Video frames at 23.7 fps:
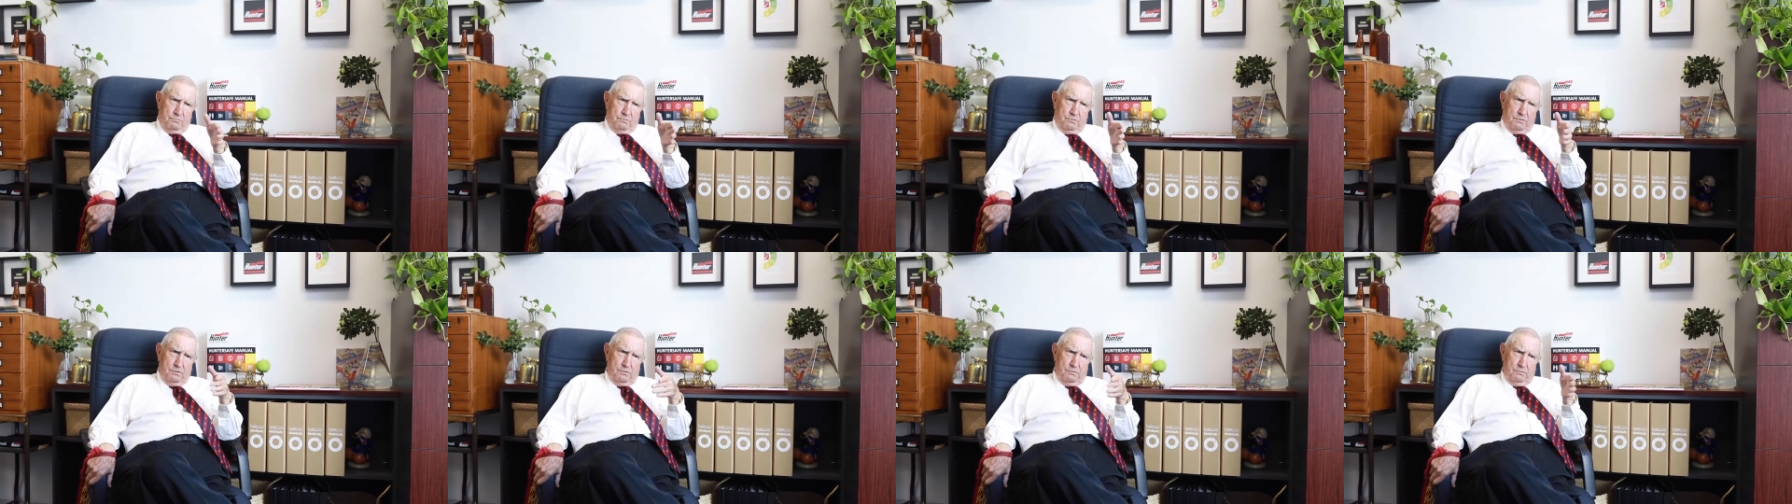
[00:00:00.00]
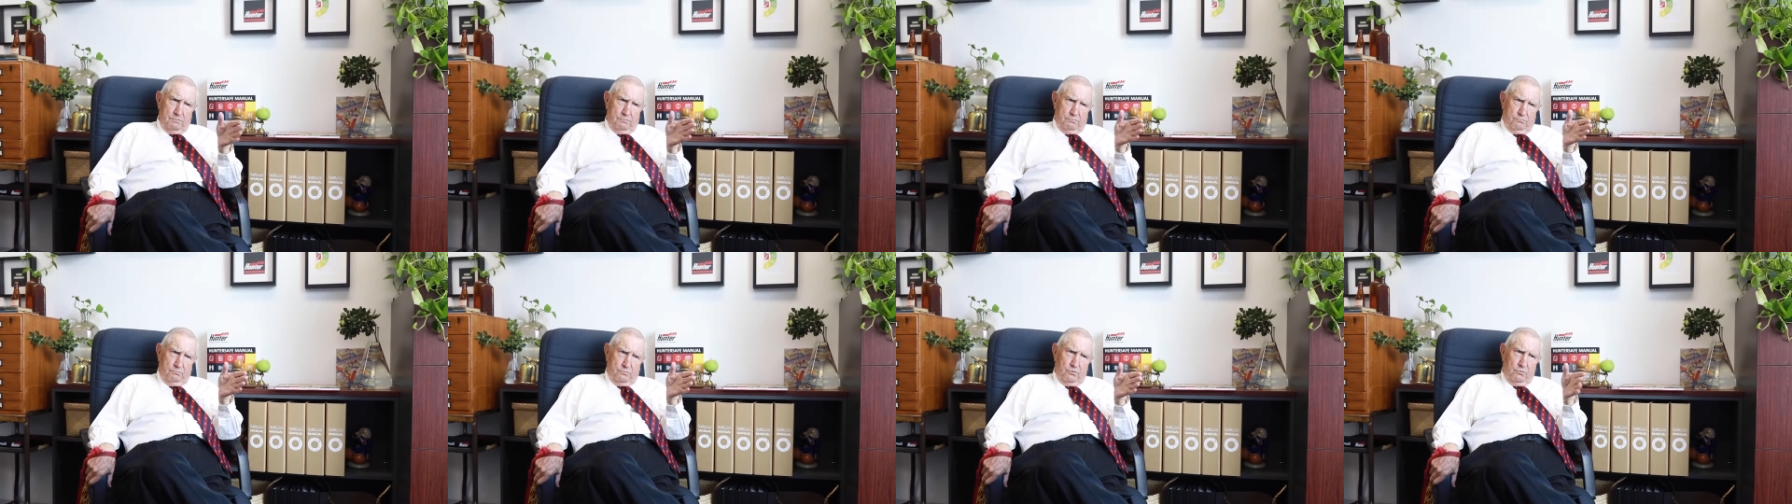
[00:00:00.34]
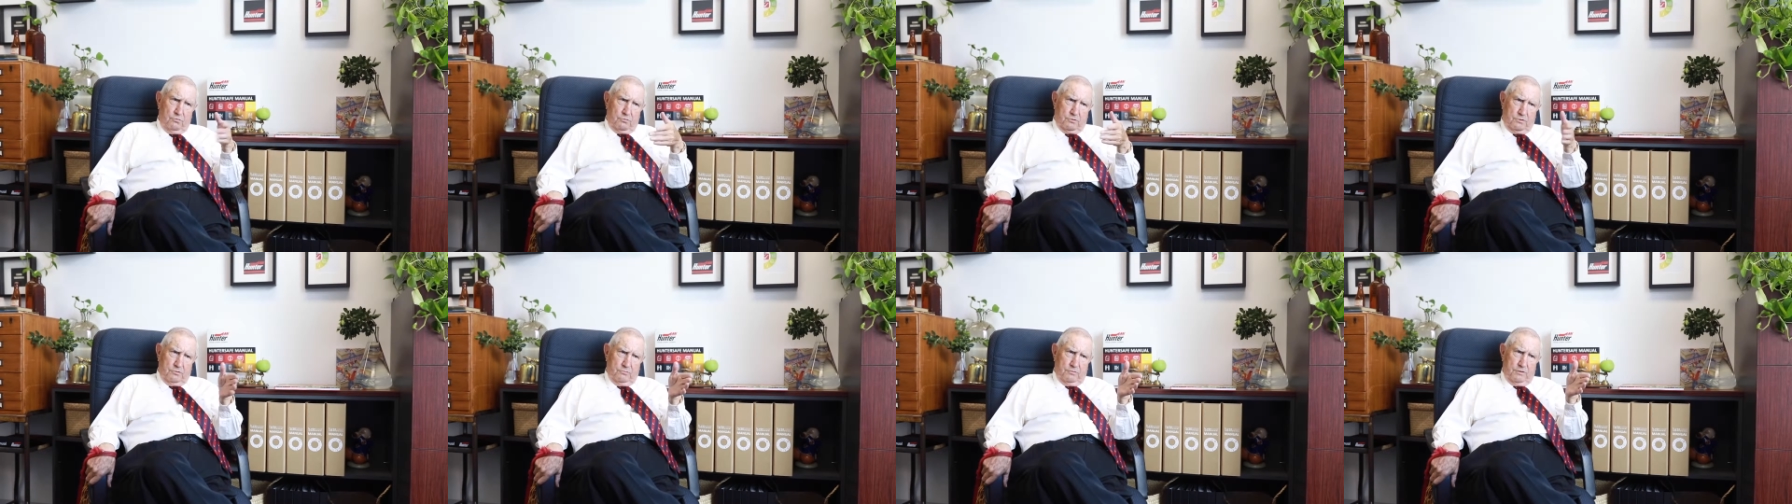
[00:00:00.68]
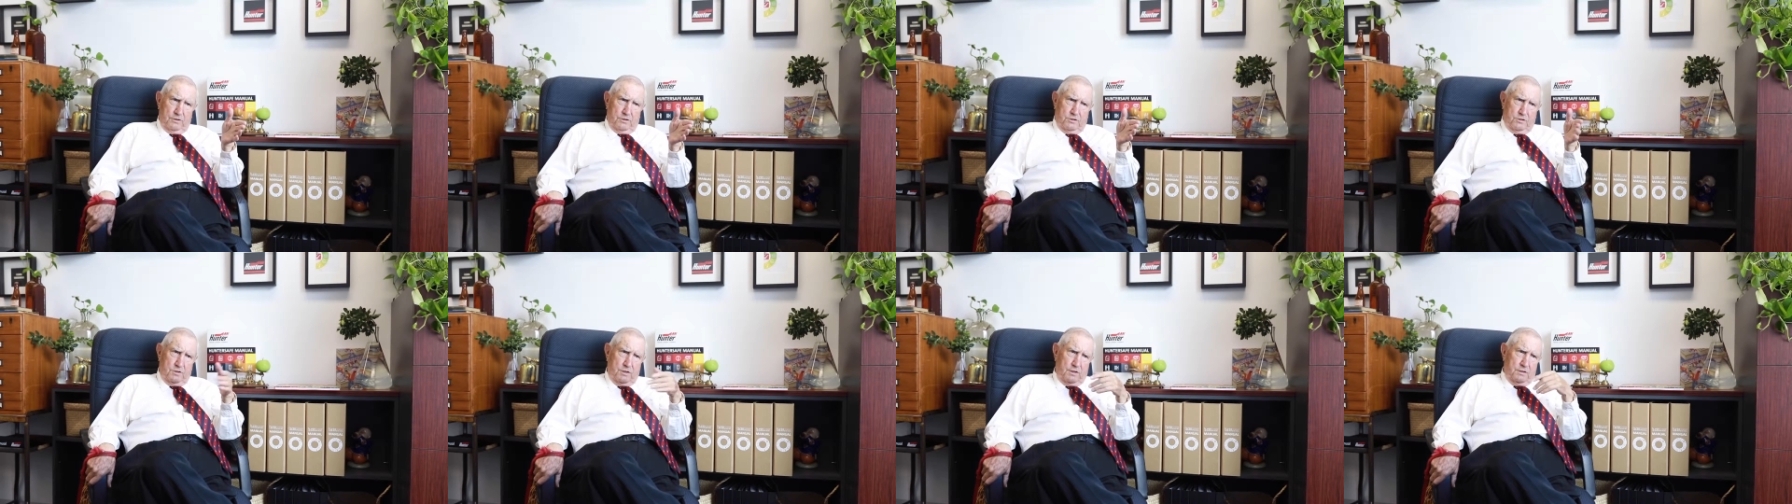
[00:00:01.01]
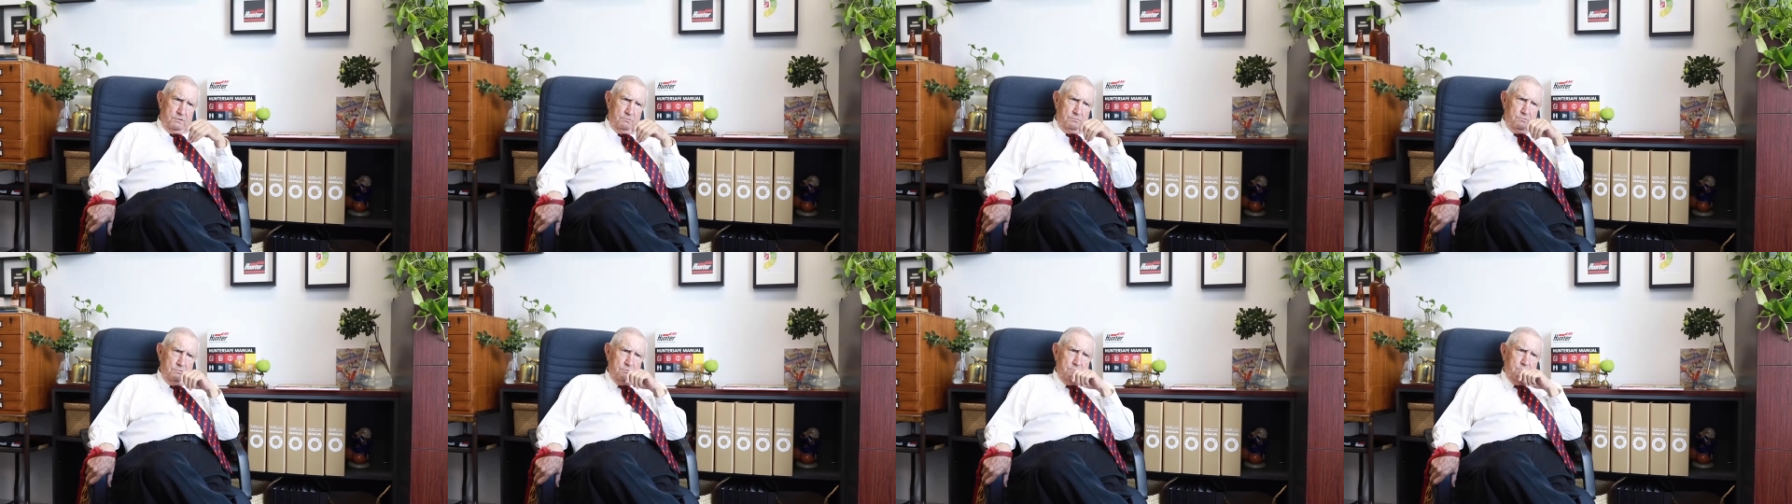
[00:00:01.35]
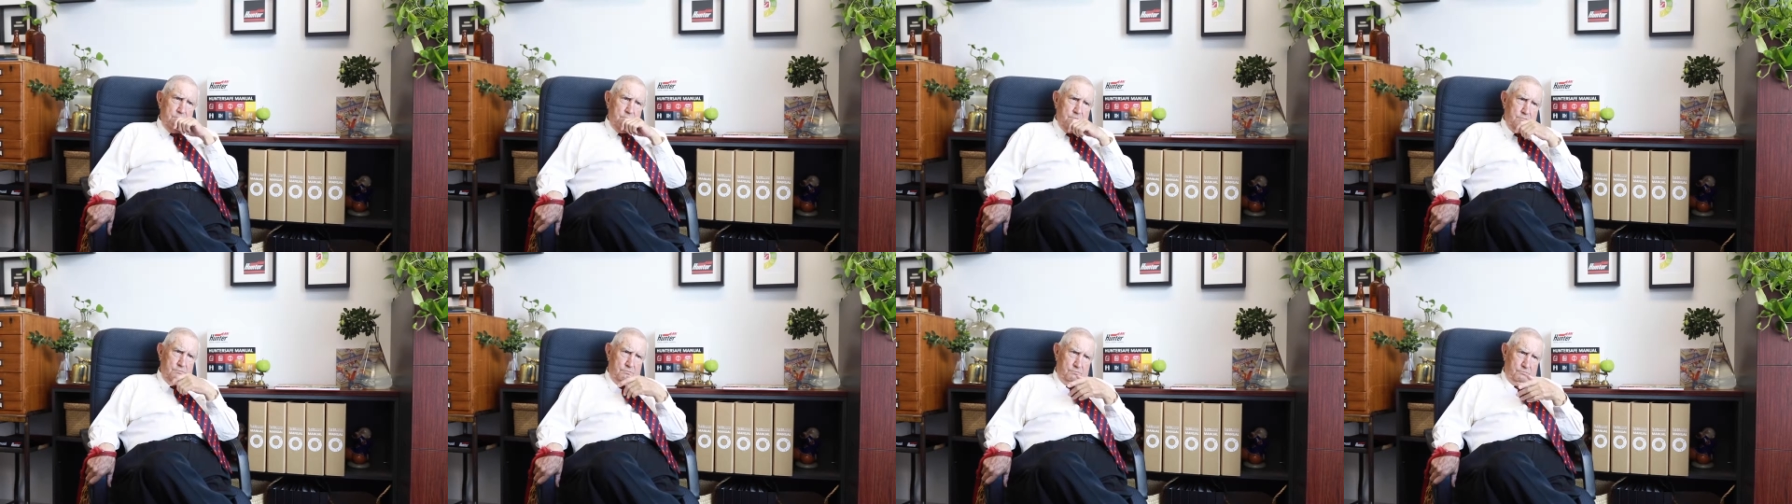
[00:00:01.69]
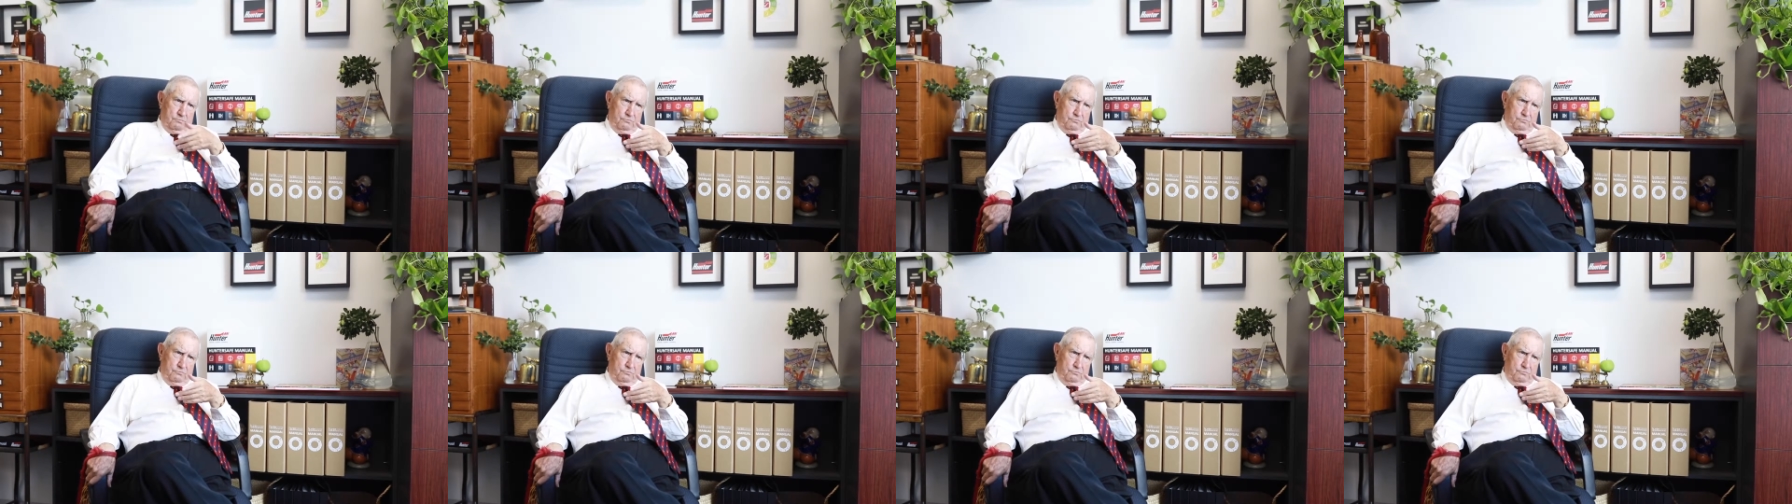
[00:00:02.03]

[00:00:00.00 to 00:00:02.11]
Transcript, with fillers: do talk to each other and